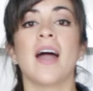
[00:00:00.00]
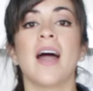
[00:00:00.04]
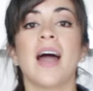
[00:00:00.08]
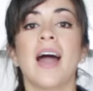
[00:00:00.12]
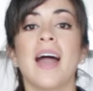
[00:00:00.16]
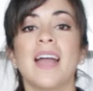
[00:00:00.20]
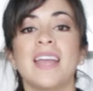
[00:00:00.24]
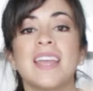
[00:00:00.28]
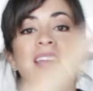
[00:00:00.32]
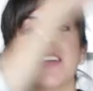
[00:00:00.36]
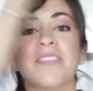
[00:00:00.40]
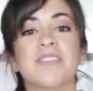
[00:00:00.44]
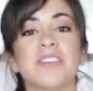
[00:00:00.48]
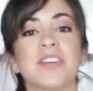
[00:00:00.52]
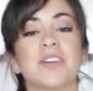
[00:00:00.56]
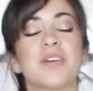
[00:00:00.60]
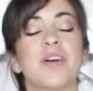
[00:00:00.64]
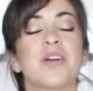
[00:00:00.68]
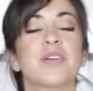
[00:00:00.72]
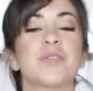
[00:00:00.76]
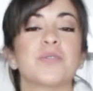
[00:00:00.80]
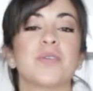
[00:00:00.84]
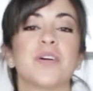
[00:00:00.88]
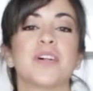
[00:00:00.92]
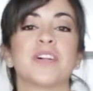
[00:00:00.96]

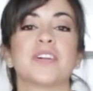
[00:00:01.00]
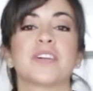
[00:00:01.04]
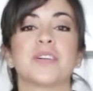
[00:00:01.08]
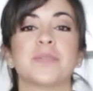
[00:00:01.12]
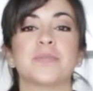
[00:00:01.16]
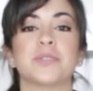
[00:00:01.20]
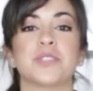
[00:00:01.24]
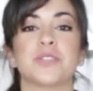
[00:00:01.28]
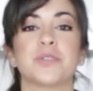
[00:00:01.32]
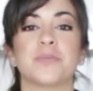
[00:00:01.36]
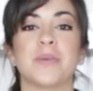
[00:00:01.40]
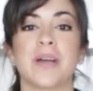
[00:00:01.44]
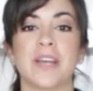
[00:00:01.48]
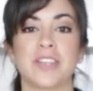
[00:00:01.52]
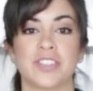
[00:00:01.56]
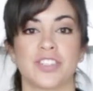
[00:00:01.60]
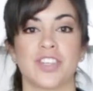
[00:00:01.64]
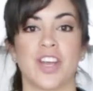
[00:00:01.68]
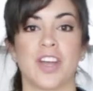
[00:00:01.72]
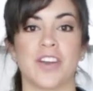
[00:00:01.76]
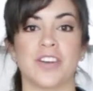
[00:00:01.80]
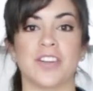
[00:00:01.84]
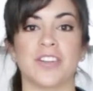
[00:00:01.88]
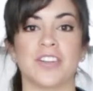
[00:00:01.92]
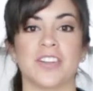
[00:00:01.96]
Hi everyone, welcome to my
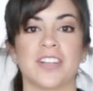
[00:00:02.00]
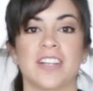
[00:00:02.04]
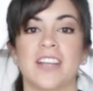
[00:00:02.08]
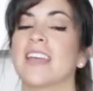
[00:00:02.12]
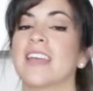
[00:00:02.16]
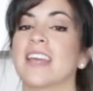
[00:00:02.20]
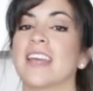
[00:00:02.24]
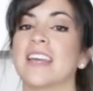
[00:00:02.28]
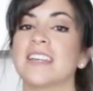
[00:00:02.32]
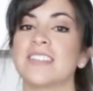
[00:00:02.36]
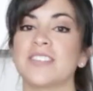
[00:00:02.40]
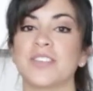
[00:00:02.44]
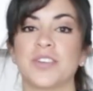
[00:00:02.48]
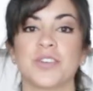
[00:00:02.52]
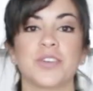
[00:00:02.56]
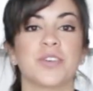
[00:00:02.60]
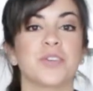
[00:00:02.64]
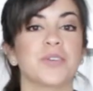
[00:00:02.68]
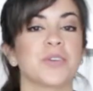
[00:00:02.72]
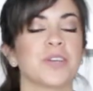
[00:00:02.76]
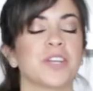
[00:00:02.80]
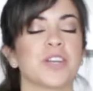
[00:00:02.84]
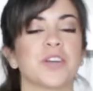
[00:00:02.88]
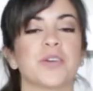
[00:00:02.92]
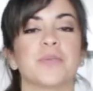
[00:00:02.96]
channel. In case you're
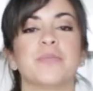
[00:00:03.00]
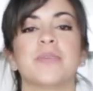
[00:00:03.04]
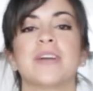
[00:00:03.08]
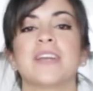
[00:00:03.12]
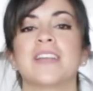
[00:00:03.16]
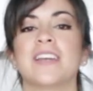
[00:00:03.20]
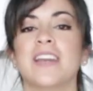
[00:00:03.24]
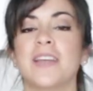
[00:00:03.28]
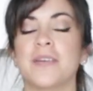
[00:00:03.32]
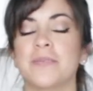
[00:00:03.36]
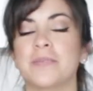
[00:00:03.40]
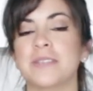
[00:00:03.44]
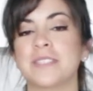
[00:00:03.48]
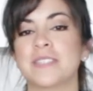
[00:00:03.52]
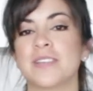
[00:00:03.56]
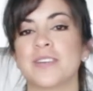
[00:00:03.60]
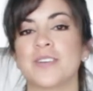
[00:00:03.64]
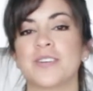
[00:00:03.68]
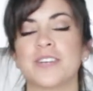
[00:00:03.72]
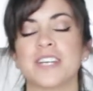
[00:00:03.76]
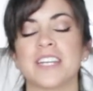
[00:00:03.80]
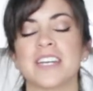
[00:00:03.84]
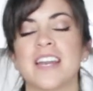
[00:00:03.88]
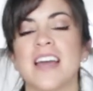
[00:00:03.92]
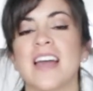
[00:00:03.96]
new here, my name is
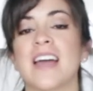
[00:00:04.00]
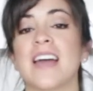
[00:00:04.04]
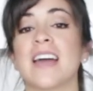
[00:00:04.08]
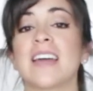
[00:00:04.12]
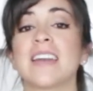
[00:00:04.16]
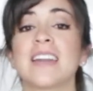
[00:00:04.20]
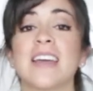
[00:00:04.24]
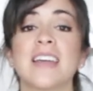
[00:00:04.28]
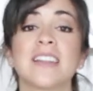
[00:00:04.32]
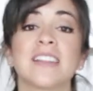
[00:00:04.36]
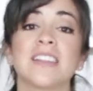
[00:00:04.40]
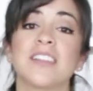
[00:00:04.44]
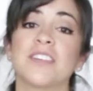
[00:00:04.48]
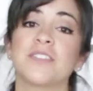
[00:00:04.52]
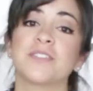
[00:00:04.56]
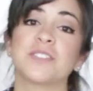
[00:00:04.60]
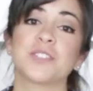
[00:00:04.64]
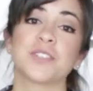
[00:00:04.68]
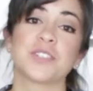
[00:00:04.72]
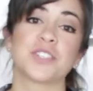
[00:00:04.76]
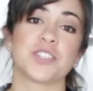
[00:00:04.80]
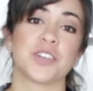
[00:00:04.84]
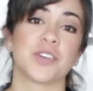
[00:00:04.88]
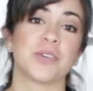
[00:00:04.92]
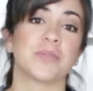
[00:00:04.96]
Lorena and I love
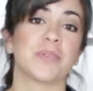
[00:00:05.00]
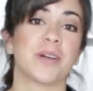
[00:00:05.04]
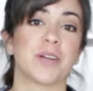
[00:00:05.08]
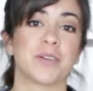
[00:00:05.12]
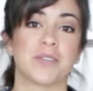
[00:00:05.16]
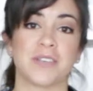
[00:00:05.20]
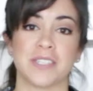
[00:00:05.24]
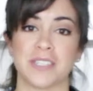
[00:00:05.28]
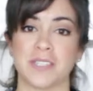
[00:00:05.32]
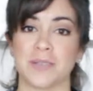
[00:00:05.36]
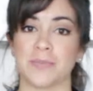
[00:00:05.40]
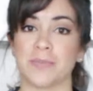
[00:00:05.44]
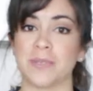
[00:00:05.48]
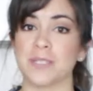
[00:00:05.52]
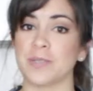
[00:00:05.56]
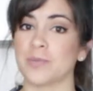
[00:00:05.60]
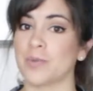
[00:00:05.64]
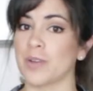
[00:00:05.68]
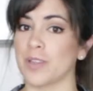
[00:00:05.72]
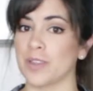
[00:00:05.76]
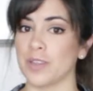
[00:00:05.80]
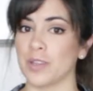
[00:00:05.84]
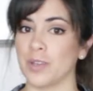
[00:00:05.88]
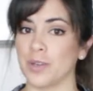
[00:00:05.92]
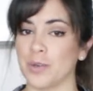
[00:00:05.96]
to share my recipes
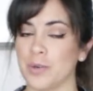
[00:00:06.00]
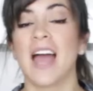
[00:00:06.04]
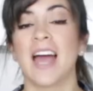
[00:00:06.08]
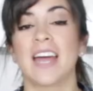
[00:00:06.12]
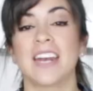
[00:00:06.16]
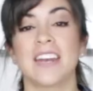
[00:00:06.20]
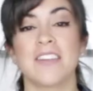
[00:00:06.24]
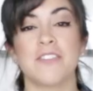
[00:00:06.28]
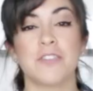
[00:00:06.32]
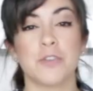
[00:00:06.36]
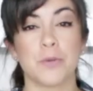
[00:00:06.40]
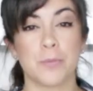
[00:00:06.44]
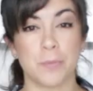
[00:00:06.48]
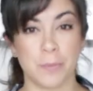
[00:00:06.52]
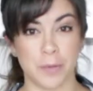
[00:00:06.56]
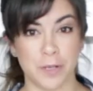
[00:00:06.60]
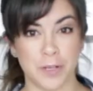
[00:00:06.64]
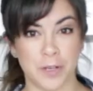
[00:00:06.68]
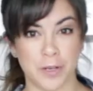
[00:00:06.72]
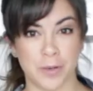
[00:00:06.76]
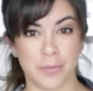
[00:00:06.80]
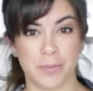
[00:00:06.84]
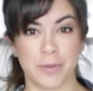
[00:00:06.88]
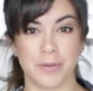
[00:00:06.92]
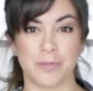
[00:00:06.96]
with you. And if you've been
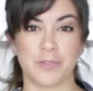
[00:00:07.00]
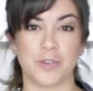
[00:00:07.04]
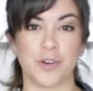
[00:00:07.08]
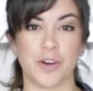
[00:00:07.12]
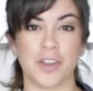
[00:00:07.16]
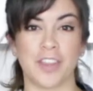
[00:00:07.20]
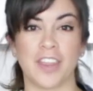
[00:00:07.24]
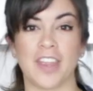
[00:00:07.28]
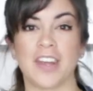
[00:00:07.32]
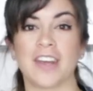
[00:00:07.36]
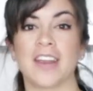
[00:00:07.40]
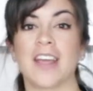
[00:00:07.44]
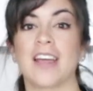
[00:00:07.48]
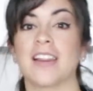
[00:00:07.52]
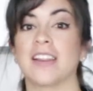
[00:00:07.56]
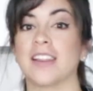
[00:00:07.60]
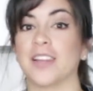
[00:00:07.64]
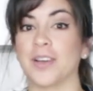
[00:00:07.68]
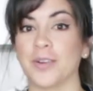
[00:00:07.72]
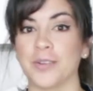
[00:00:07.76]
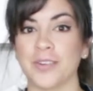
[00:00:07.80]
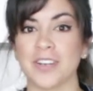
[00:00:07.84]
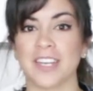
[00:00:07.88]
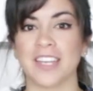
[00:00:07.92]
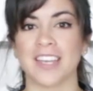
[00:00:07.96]
here before, then
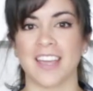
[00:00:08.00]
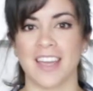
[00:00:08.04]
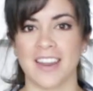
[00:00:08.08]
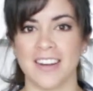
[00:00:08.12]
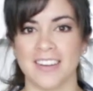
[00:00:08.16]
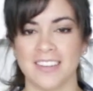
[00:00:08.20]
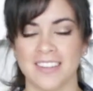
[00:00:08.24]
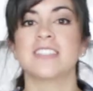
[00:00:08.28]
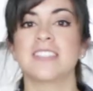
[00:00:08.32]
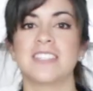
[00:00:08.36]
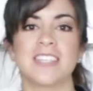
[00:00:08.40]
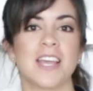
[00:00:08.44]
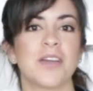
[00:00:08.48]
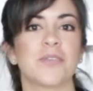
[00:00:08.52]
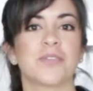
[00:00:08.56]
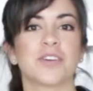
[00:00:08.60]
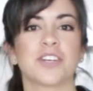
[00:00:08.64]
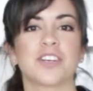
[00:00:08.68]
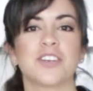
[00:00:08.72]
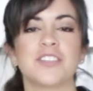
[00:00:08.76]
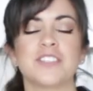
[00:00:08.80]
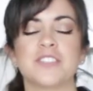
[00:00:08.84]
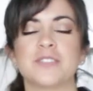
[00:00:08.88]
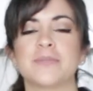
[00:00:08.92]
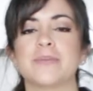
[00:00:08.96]
hello again. Today we're
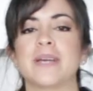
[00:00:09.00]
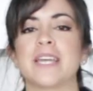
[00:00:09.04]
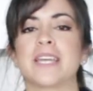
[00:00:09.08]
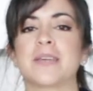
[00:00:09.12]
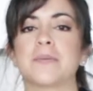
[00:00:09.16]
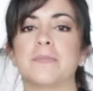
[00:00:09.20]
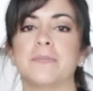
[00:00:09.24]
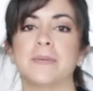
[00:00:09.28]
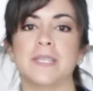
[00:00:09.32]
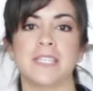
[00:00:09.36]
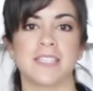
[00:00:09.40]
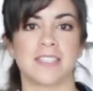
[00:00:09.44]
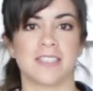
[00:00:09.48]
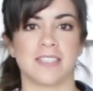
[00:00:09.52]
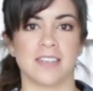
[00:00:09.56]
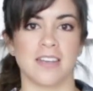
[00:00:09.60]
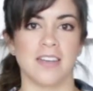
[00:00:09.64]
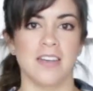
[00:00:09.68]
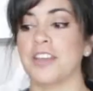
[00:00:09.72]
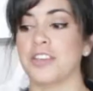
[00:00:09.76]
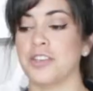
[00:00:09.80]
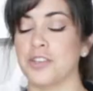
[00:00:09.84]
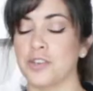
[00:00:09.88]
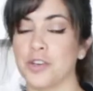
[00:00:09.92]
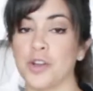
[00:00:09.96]
going to make pizza.
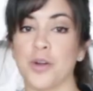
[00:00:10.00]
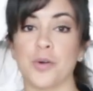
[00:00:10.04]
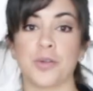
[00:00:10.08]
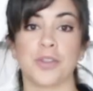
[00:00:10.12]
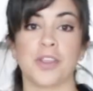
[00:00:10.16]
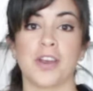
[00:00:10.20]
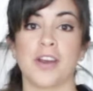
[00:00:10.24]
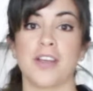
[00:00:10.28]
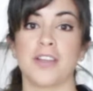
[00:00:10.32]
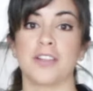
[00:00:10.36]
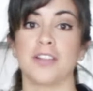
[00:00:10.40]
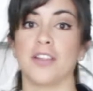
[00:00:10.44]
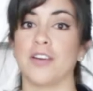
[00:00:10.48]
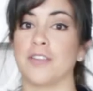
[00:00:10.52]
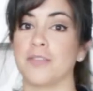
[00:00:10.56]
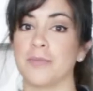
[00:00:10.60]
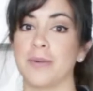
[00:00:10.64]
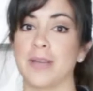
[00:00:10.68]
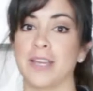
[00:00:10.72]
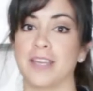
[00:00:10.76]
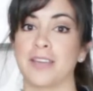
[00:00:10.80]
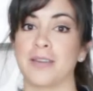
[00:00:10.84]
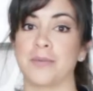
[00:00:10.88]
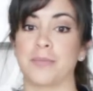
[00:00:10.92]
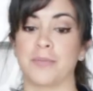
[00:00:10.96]
You know that I love
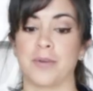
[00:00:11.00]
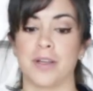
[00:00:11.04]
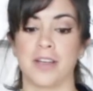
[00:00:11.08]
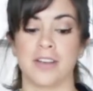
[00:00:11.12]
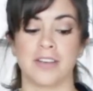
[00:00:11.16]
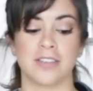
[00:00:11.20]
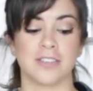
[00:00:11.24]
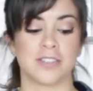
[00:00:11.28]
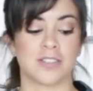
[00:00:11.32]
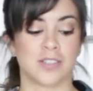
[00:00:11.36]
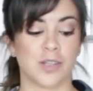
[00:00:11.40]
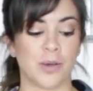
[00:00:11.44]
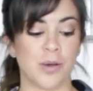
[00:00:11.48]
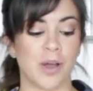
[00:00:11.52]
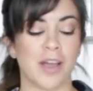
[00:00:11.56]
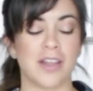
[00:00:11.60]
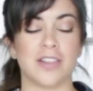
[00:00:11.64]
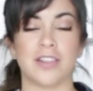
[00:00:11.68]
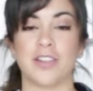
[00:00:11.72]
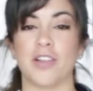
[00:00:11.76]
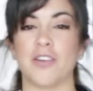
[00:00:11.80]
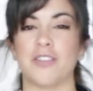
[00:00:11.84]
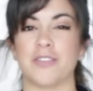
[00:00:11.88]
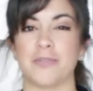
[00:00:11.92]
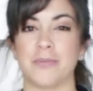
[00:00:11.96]
making bread, so I
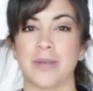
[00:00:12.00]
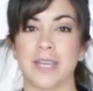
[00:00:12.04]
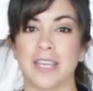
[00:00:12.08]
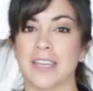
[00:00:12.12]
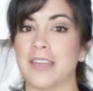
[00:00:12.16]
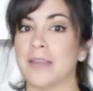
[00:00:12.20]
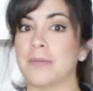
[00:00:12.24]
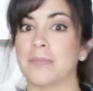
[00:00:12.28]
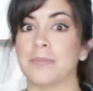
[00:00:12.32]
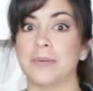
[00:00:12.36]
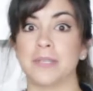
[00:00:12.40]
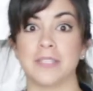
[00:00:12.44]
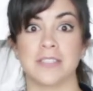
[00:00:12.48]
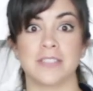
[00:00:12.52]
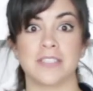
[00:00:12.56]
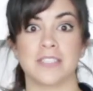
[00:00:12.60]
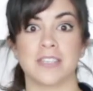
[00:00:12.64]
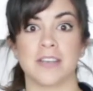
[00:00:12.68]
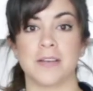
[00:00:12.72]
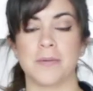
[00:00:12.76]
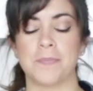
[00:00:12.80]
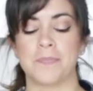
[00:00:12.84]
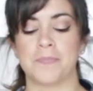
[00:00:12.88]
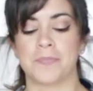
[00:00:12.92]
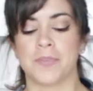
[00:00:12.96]
love making
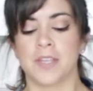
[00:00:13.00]
pizza.